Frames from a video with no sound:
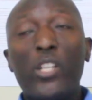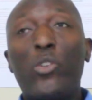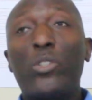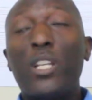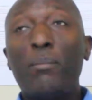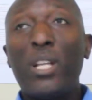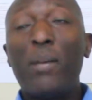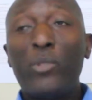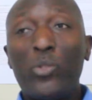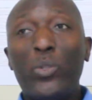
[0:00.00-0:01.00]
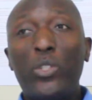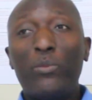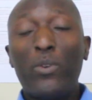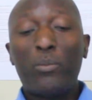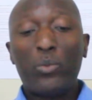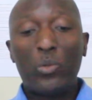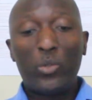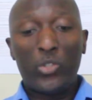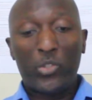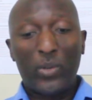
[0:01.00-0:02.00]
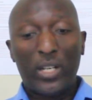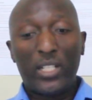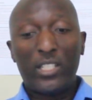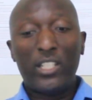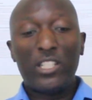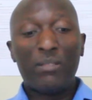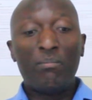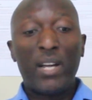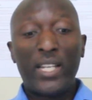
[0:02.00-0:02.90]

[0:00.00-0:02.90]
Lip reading: So sometimes we develop good strategies,